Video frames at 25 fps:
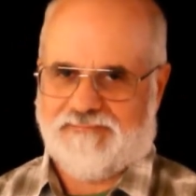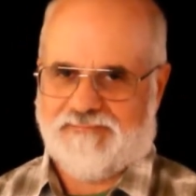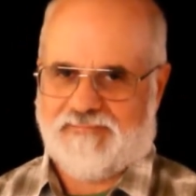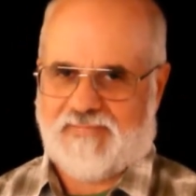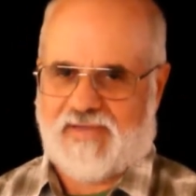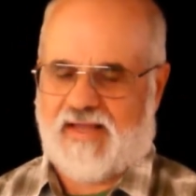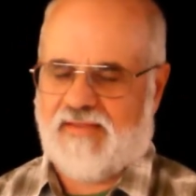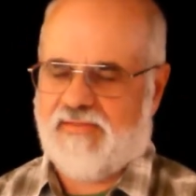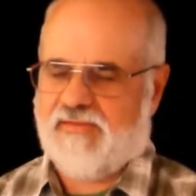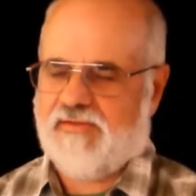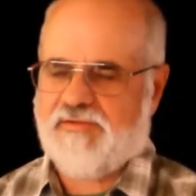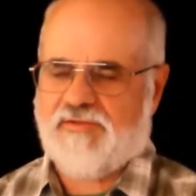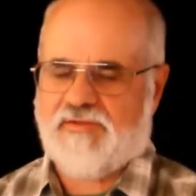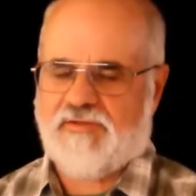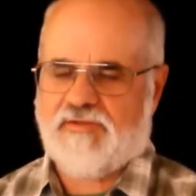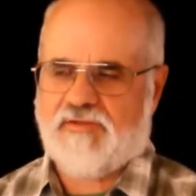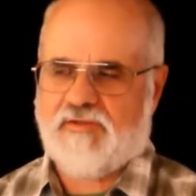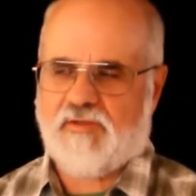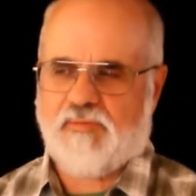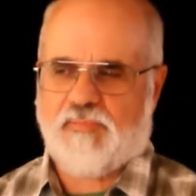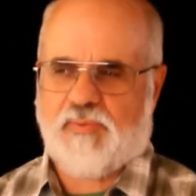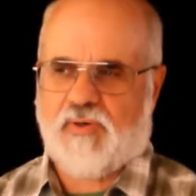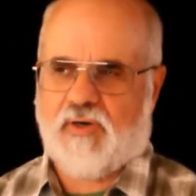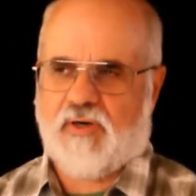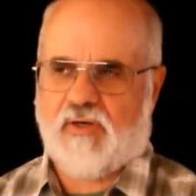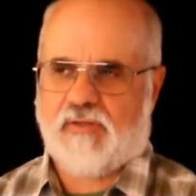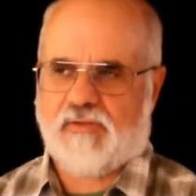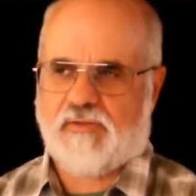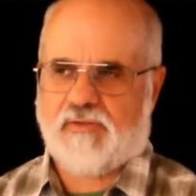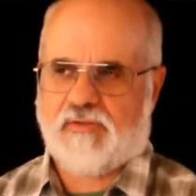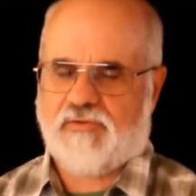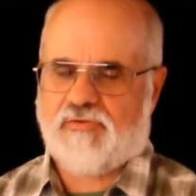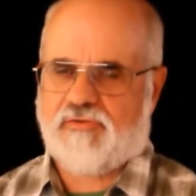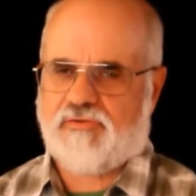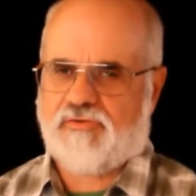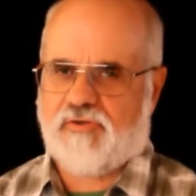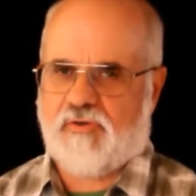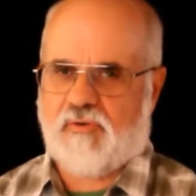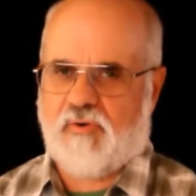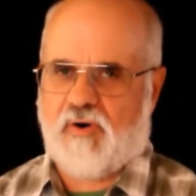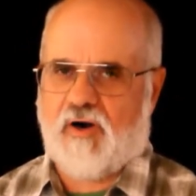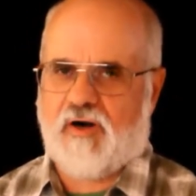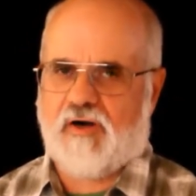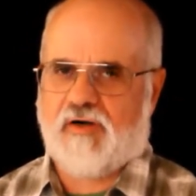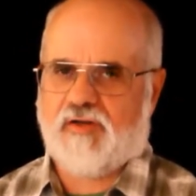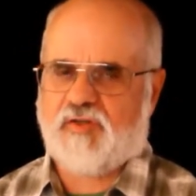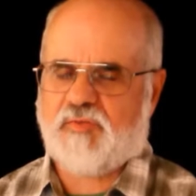And this is the part that's so hard,